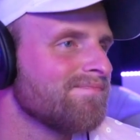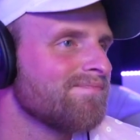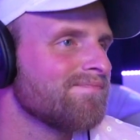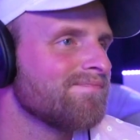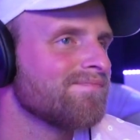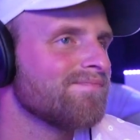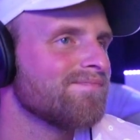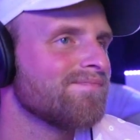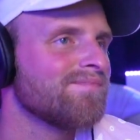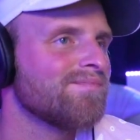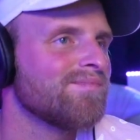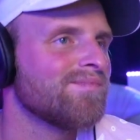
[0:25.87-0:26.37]

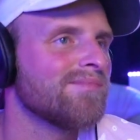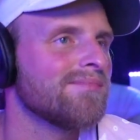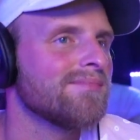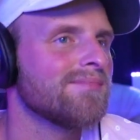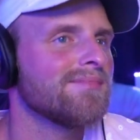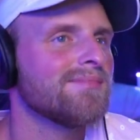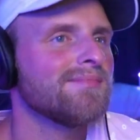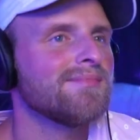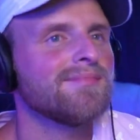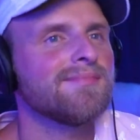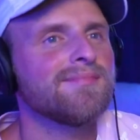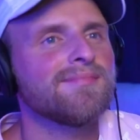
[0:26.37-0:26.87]

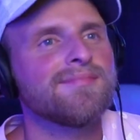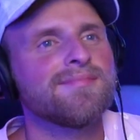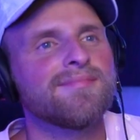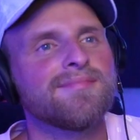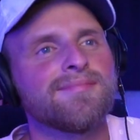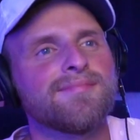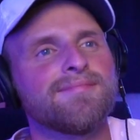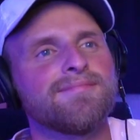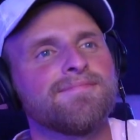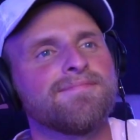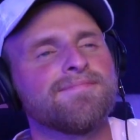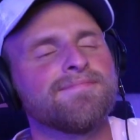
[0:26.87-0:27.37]

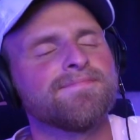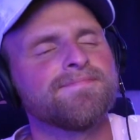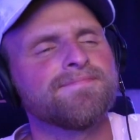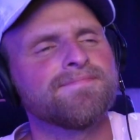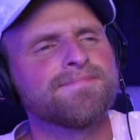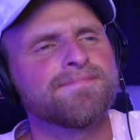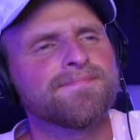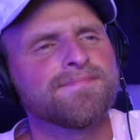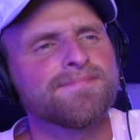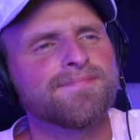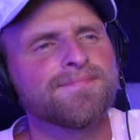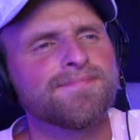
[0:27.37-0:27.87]

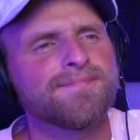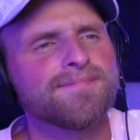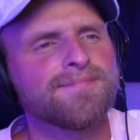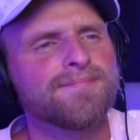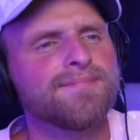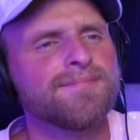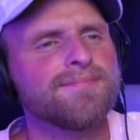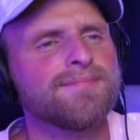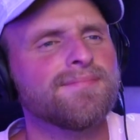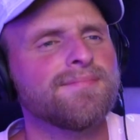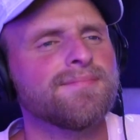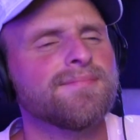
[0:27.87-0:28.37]

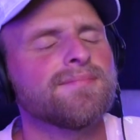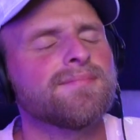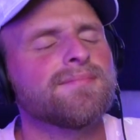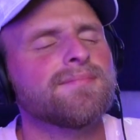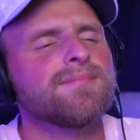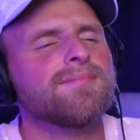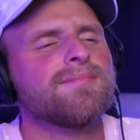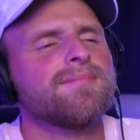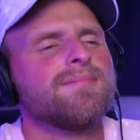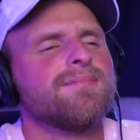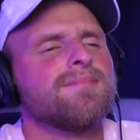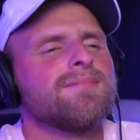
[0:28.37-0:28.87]

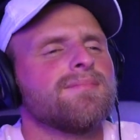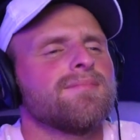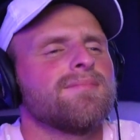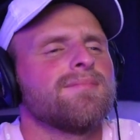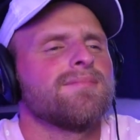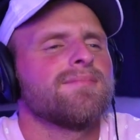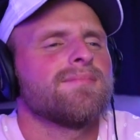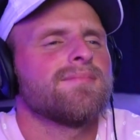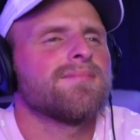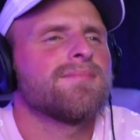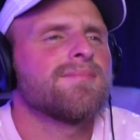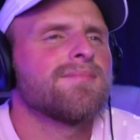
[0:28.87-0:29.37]

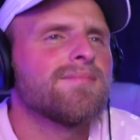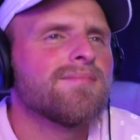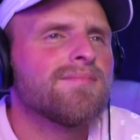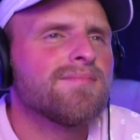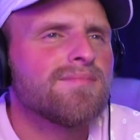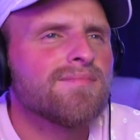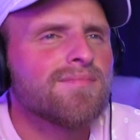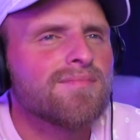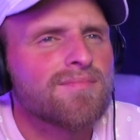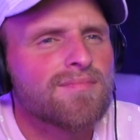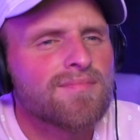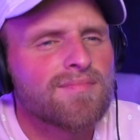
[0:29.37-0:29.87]

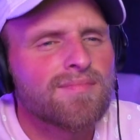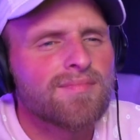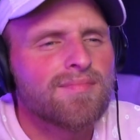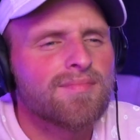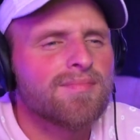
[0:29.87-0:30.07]
No one is speaking in this clip.